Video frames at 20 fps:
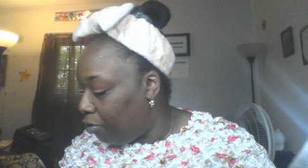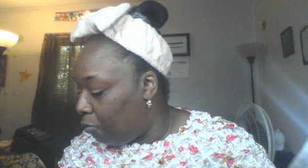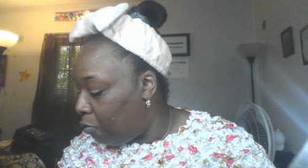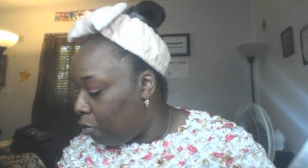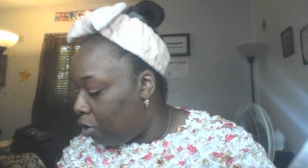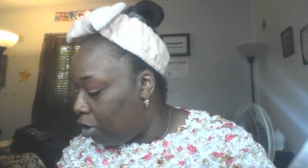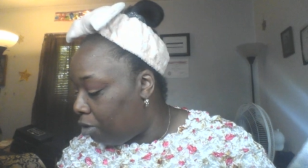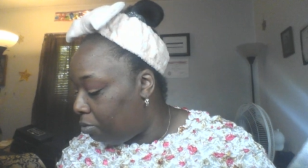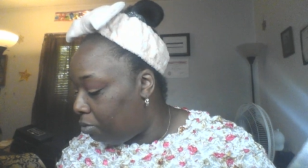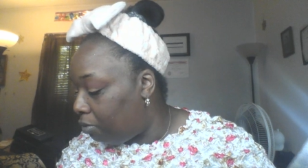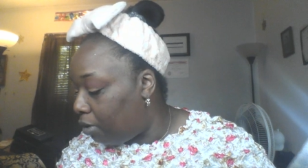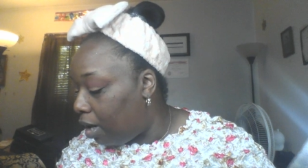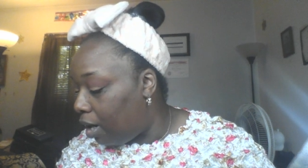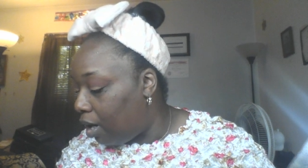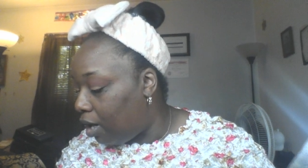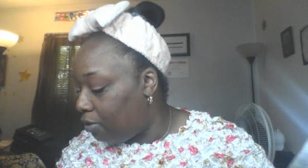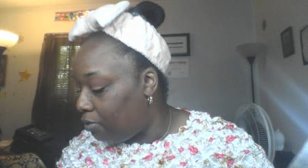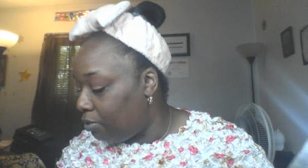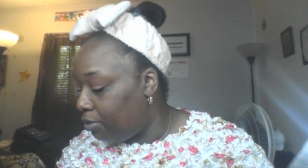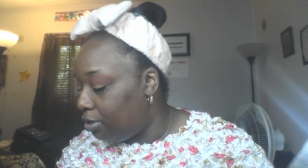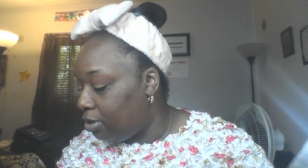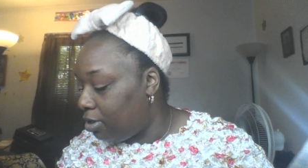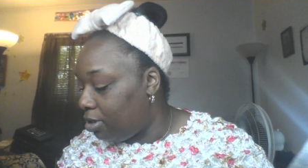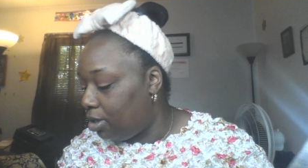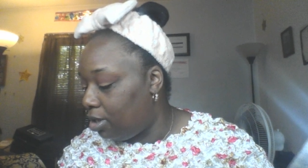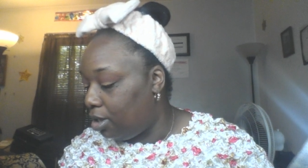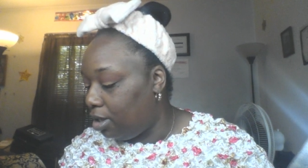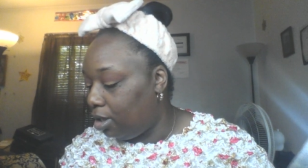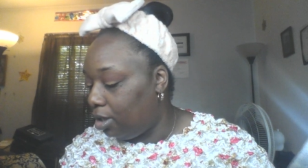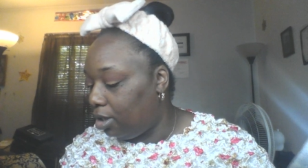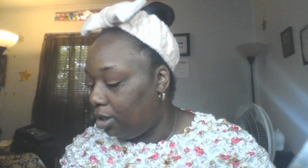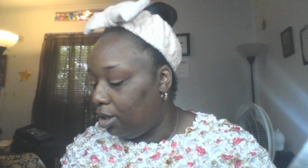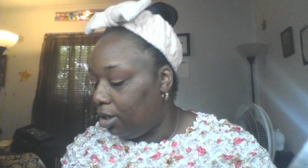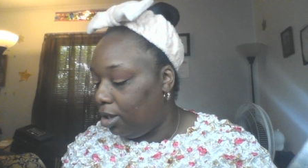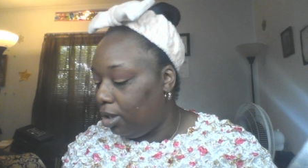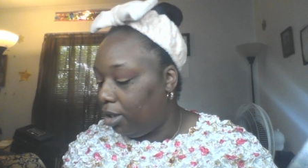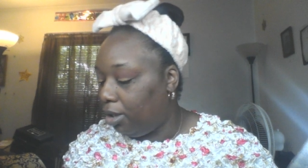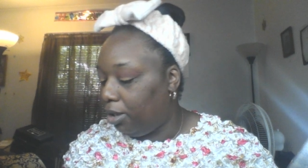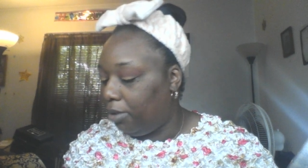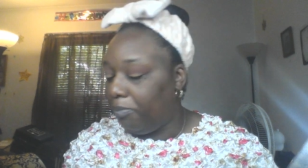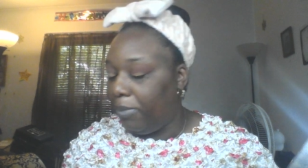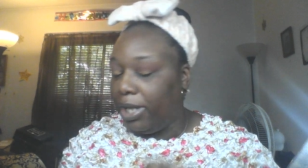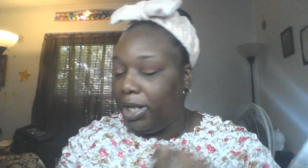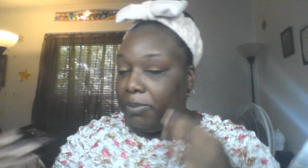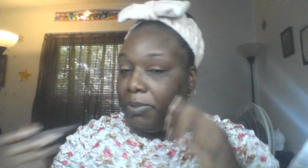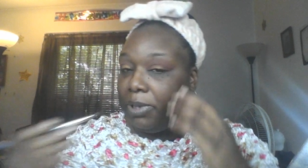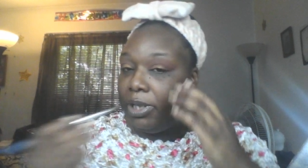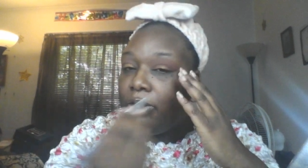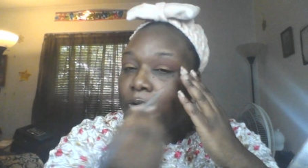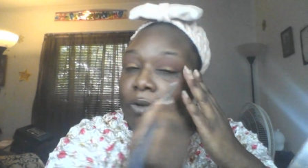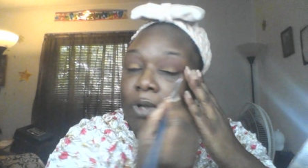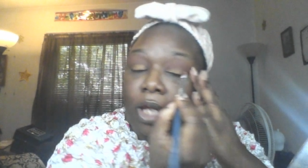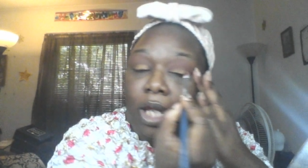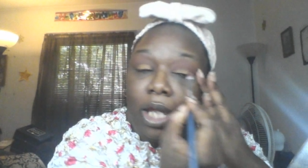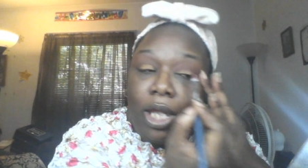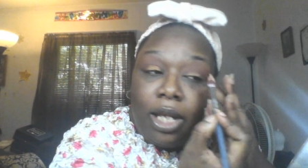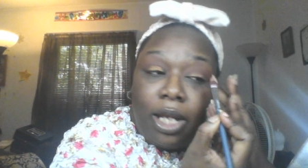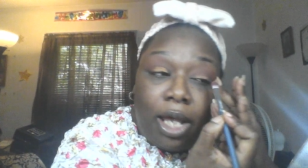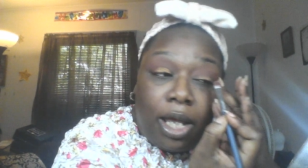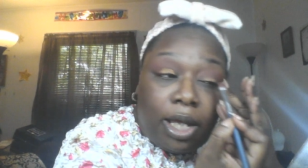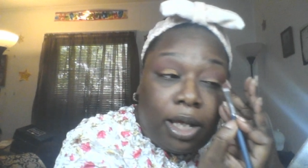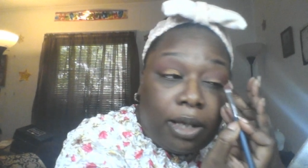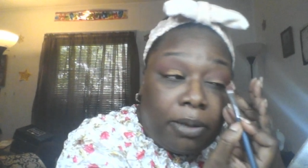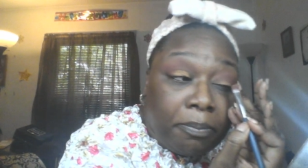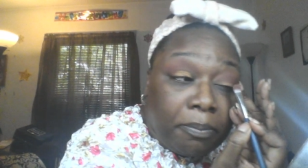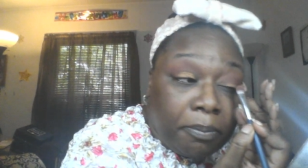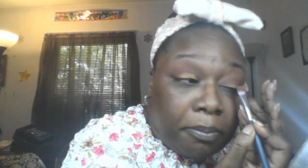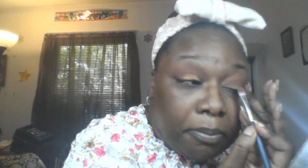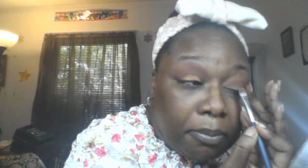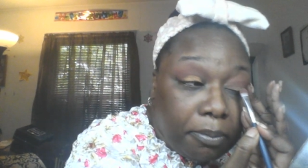warm browns, maybe you can